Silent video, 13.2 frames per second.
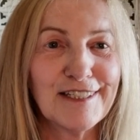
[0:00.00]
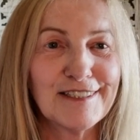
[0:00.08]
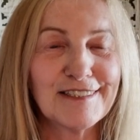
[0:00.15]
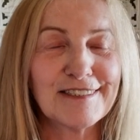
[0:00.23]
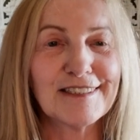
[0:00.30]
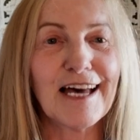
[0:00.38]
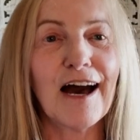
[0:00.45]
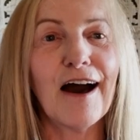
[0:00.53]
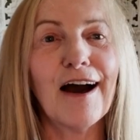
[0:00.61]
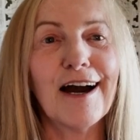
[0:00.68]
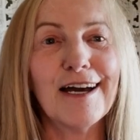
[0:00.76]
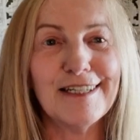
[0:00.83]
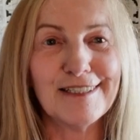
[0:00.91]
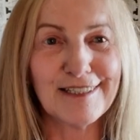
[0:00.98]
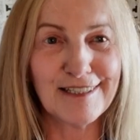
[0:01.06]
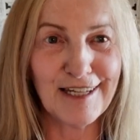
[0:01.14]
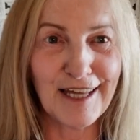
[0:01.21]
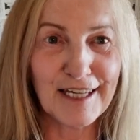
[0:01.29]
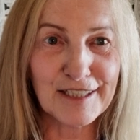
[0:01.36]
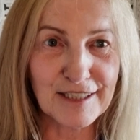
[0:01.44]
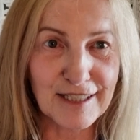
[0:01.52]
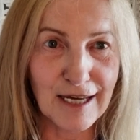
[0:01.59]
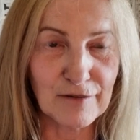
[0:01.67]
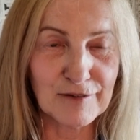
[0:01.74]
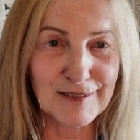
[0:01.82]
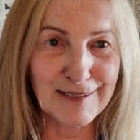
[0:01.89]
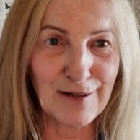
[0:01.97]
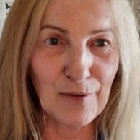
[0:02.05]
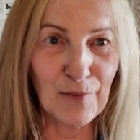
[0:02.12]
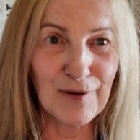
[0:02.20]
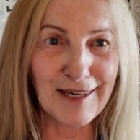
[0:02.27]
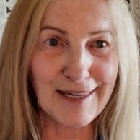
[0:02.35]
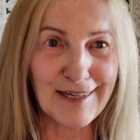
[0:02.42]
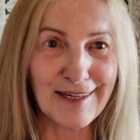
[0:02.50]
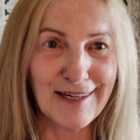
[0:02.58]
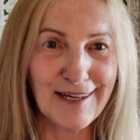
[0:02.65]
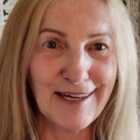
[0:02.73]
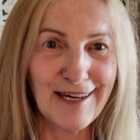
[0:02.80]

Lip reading: sighed and let it out slowly.